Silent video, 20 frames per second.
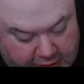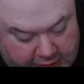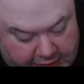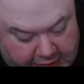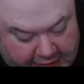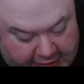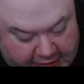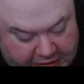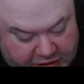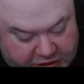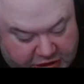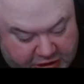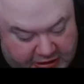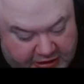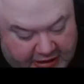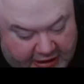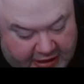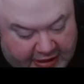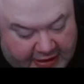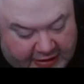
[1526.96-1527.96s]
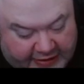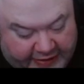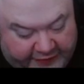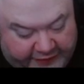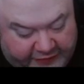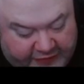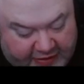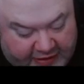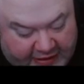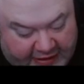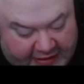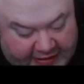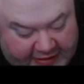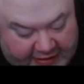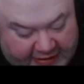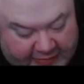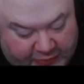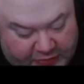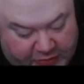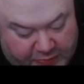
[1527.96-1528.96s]
that should uh, lift, and
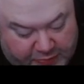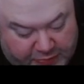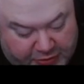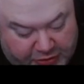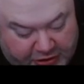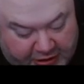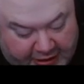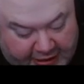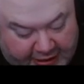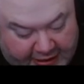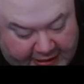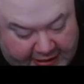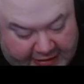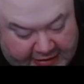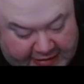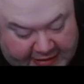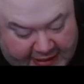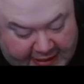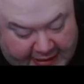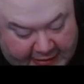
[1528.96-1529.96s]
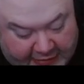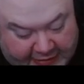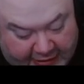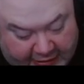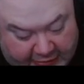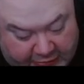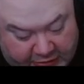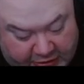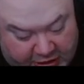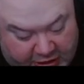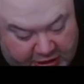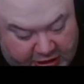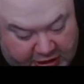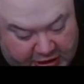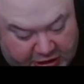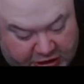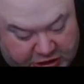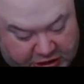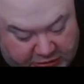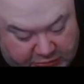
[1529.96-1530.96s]
then when you put the head, tail down,
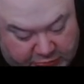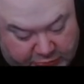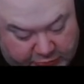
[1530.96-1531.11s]
it should